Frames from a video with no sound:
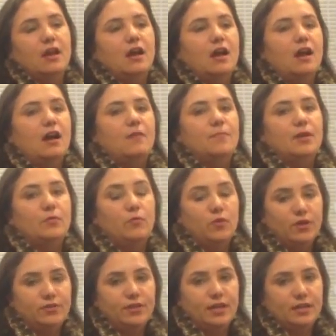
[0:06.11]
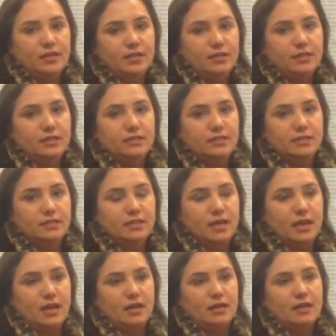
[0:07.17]
And what that is
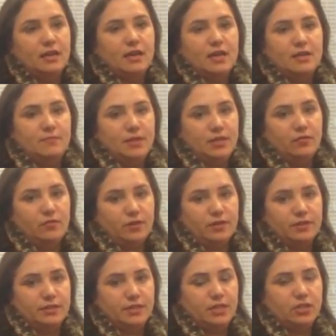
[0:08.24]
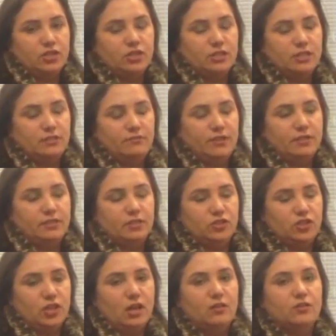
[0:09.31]
that in many organizations they face this
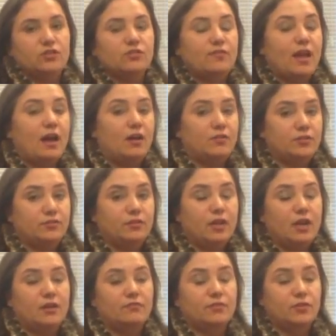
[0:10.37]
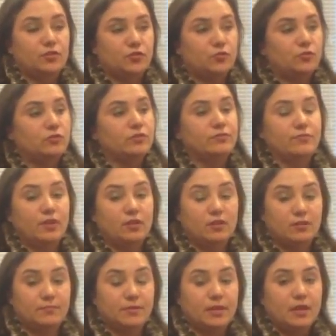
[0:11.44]
challenge of how to kind of control and
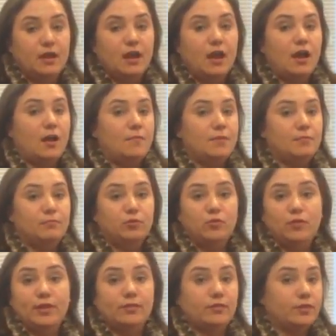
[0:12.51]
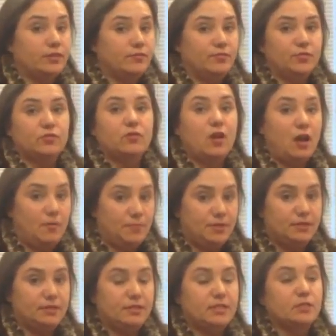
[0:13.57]
develop employee or individual
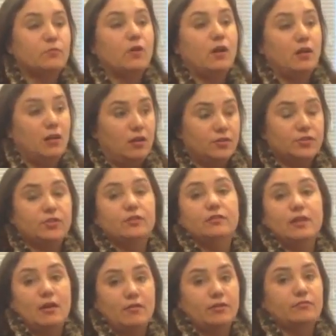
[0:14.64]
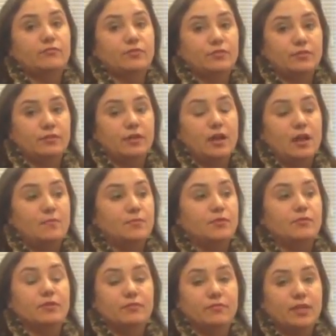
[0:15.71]
competencies while also allowing for new
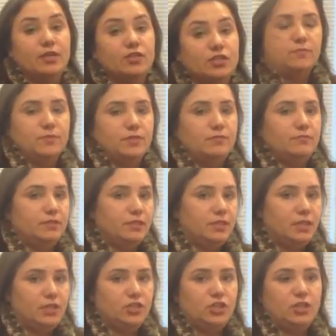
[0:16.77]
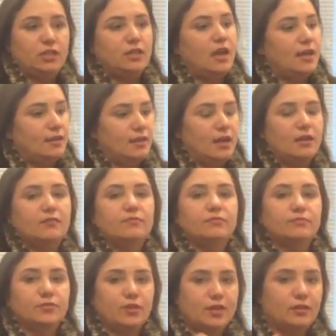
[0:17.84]
innovation. In terms of the teaching, I kind of
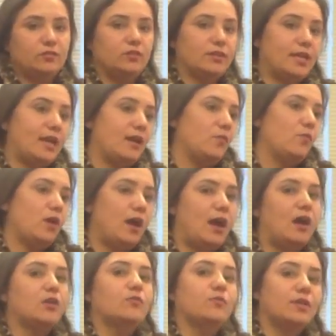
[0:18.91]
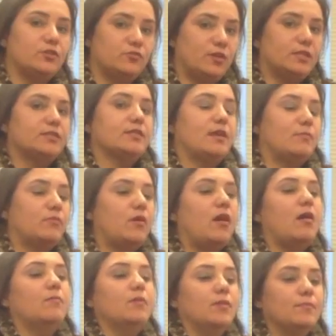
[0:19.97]
try to look at, well, how do we address that
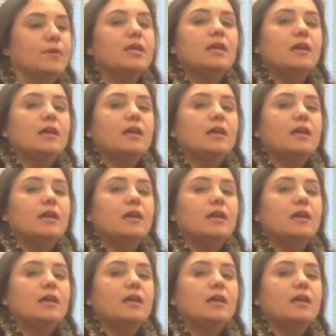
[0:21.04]
problem